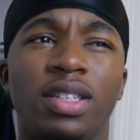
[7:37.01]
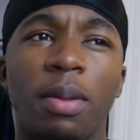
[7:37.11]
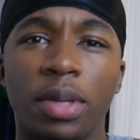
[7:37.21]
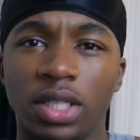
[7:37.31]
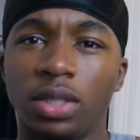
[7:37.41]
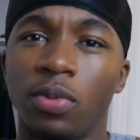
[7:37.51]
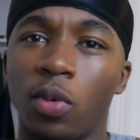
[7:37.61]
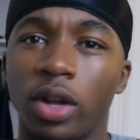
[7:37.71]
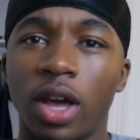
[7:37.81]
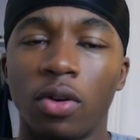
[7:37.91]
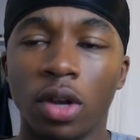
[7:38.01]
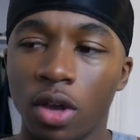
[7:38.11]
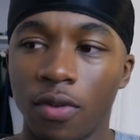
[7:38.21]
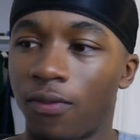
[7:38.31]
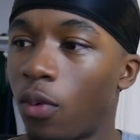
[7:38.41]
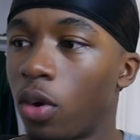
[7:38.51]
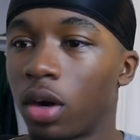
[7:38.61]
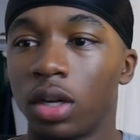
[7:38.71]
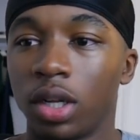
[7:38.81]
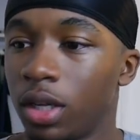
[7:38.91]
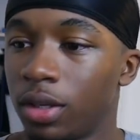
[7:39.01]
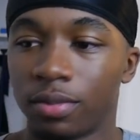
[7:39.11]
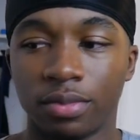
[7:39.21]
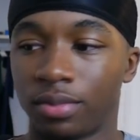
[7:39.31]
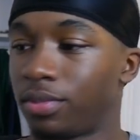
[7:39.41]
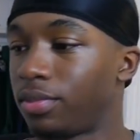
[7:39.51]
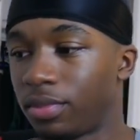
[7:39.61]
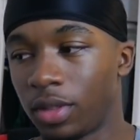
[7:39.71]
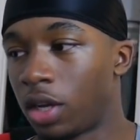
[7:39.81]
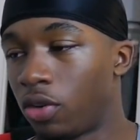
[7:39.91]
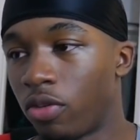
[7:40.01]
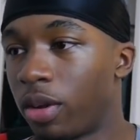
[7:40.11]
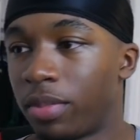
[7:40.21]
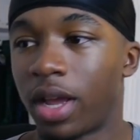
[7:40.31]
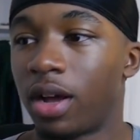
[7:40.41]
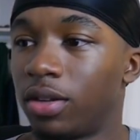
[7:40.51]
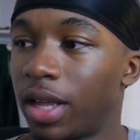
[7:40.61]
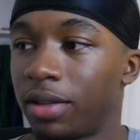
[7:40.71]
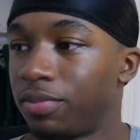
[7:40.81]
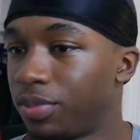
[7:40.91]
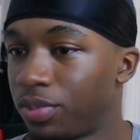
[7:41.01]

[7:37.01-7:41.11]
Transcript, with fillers: that means he's been working out for a grip now, like,